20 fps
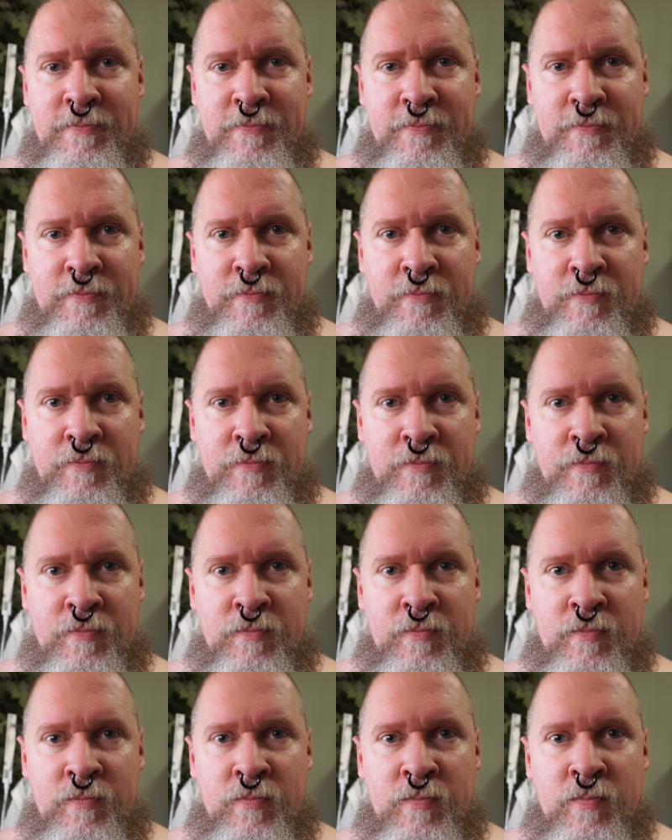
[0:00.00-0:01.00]

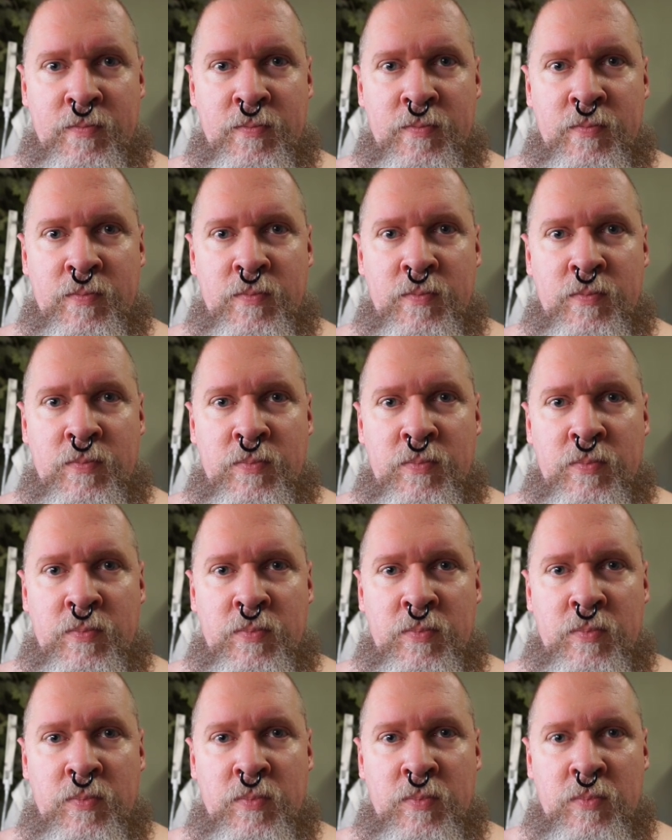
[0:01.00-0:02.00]

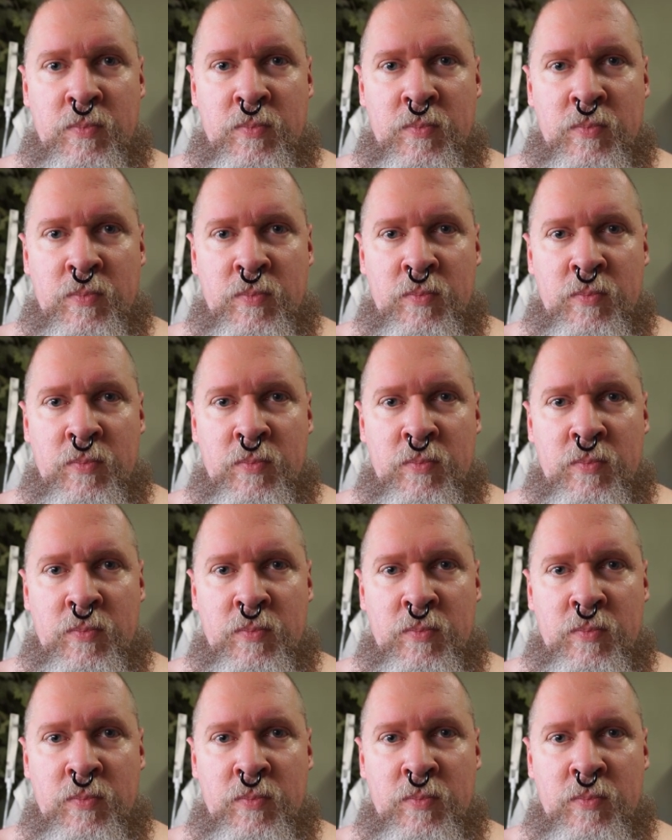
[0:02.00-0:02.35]
[no speech]